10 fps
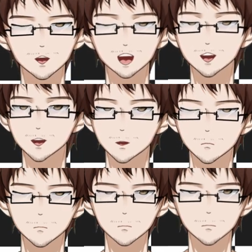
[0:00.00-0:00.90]

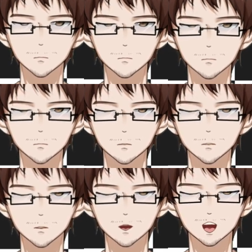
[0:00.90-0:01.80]
Hello,
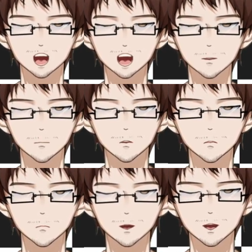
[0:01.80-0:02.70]
I'm Roman
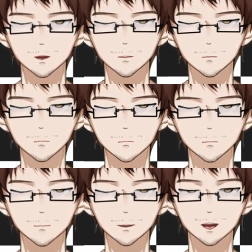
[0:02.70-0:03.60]
Mayer,
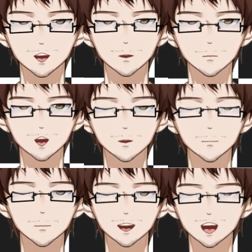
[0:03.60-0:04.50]
C E O of
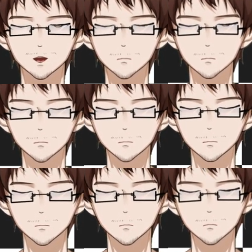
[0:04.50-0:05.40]
The Armin.
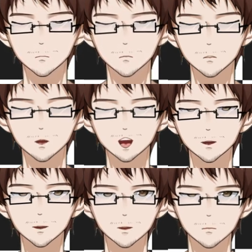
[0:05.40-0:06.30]
I'm
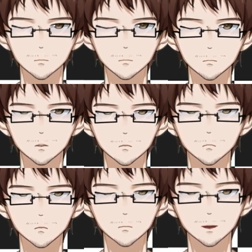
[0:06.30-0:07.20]
making this video to
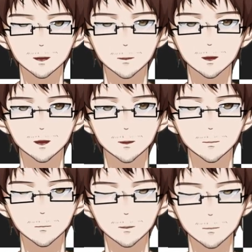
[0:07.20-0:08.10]
speak directly to
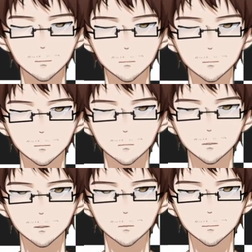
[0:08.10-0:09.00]
you,
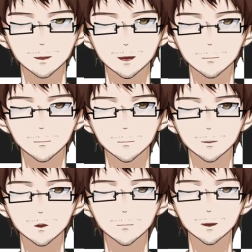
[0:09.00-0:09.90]
the fans
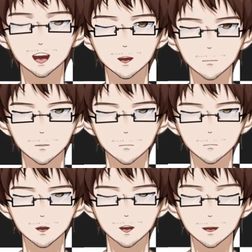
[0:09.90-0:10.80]
of The Armin,
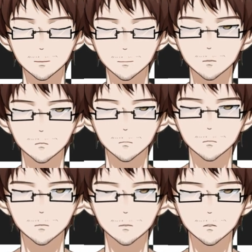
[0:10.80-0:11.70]
and everyone
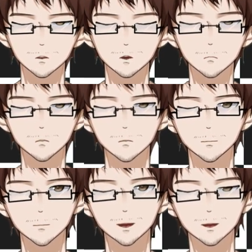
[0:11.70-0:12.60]
who supports
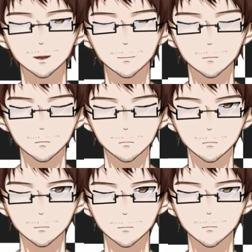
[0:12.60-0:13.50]
indie
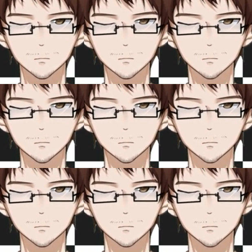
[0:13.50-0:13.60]
VTubers.